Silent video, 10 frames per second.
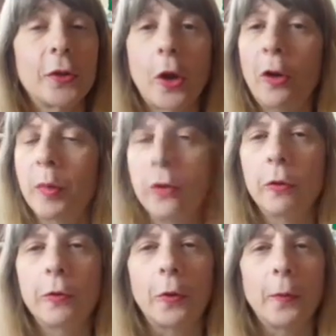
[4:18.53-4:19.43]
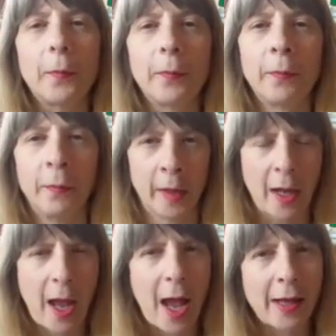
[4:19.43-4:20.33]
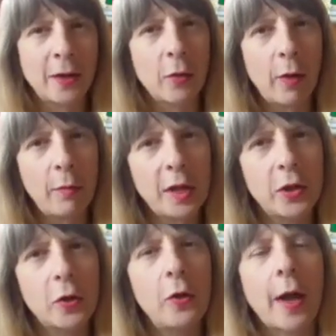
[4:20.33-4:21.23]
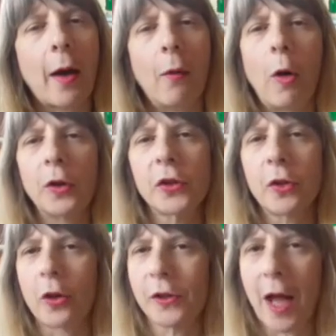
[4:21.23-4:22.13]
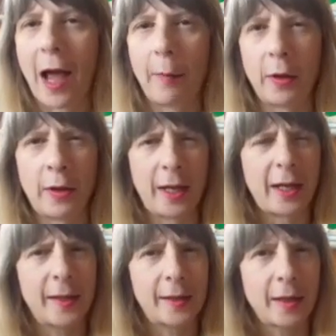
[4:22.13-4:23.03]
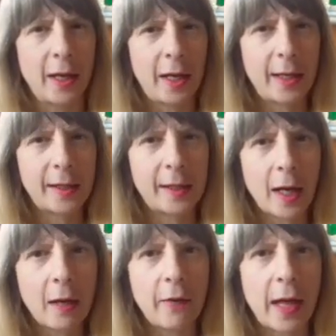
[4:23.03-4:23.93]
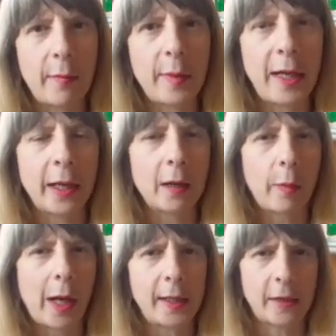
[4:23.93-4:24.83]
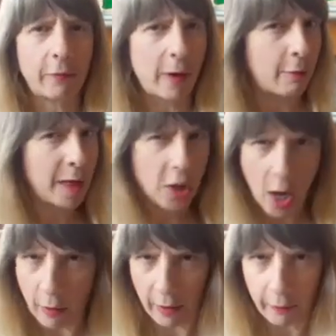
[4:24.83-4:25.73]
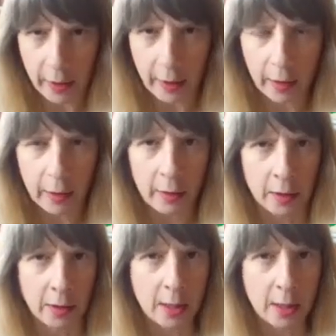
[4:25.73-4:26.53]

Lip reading: So beautiful. And when we do that, what starts to happen is, instead of them being in a place of where we know everything,